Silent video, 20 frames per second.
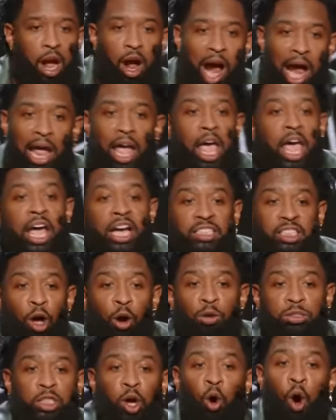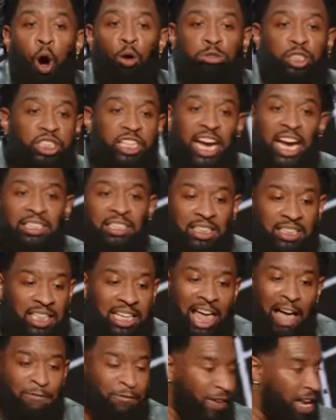All right, so, so on Jesus'
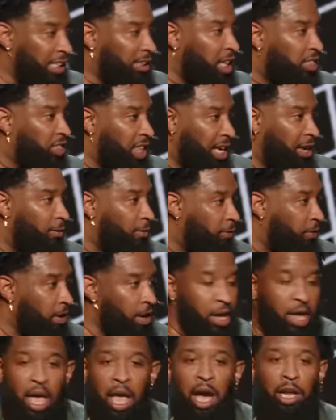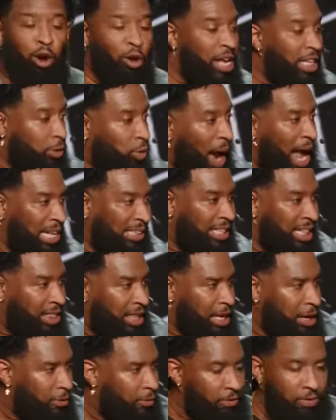left is a thief, and on his right is a
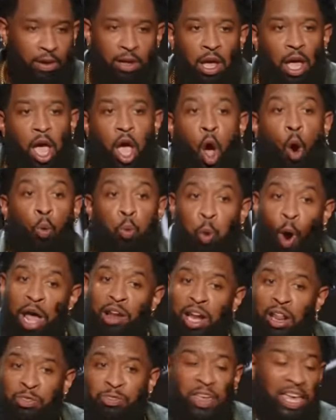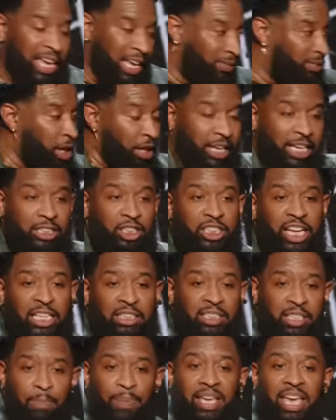thief. One of the thieves look at
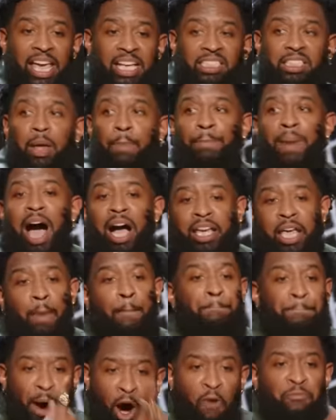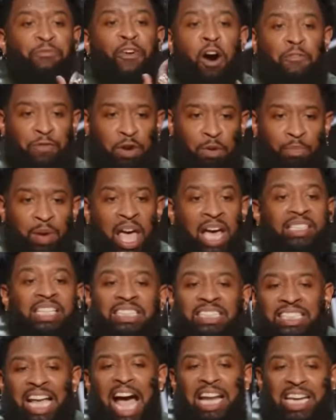Jesus and begins to mock him. Both of them
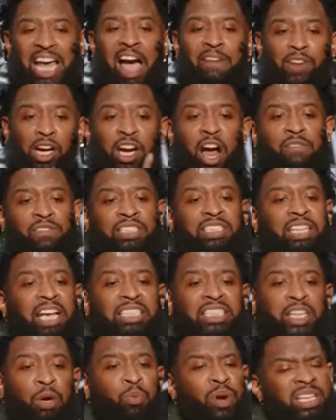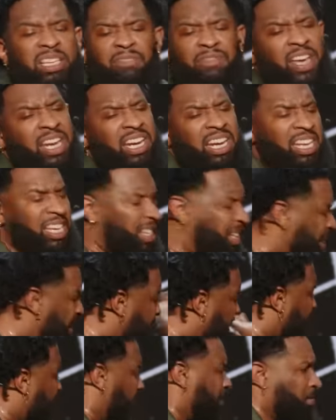decide to have a conversation with divinity.
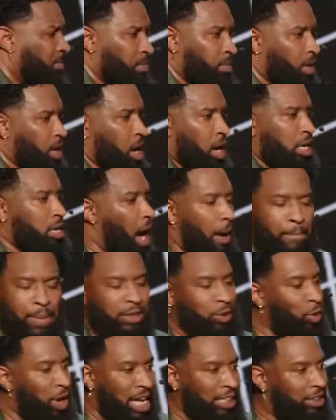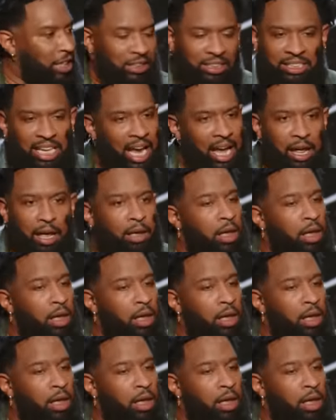Y'all miss what I just said.